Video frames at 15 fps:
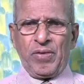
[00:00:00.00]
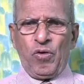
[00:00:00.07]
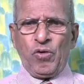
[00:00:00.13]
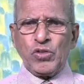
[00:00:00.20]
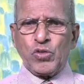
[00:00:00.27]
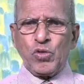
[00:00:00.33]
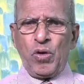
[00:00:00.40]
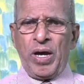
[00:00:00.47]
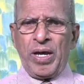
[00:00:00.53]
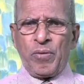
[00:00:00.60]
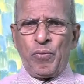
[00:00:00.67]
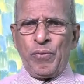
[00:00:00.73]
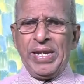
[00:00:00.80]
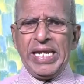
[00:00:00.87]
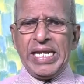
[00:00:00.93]
Those who
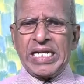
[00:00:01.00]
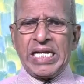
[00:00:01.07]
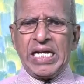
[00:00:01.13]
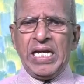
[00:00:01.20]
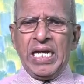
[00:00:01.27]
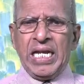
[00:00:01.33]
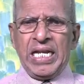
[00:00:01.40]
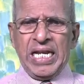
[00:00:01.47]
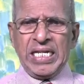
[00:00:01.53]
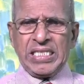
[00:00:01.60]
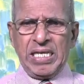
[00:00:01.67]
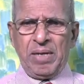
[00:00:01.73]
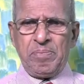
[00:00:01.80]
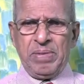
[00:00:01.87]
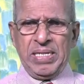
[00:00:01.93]
are weak,
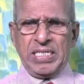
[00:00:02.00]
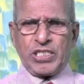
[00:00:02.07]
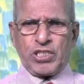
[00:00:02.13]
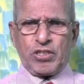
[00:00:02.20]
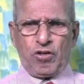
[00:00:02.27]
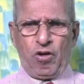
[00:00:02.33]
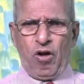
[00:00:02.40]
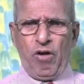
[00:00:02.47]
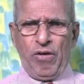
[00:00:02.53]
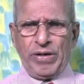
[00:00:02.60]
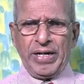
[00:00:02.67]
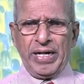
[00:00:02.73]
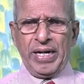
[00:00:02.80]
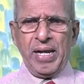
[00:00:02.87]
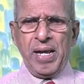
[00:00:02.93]
let them be
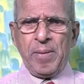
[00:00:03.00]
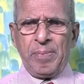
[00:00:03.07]
strong